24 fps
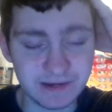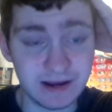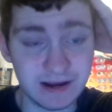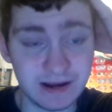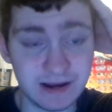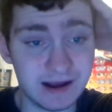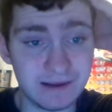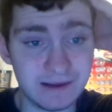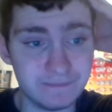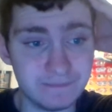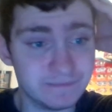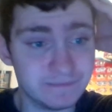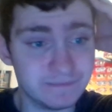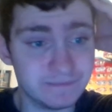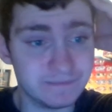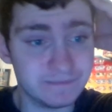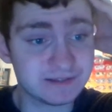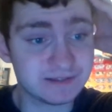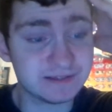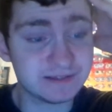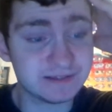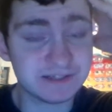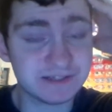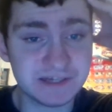Um,
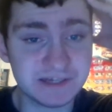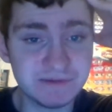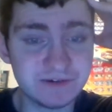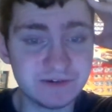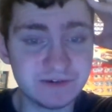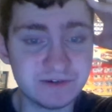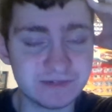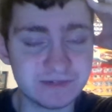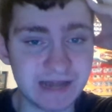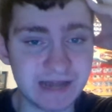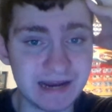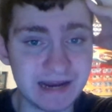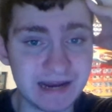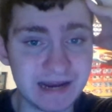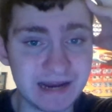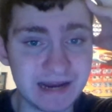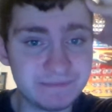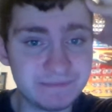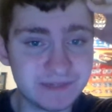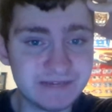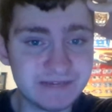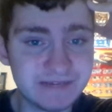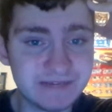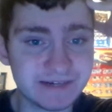the commu- I
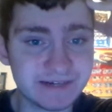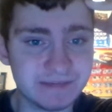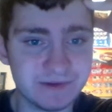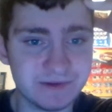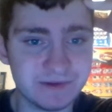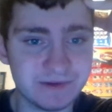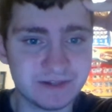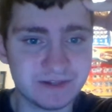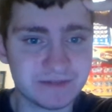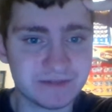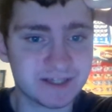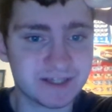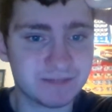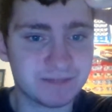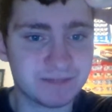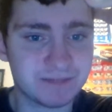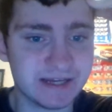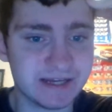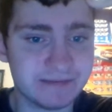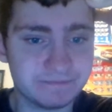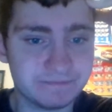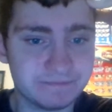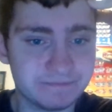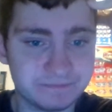believe the community's going to be
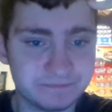split.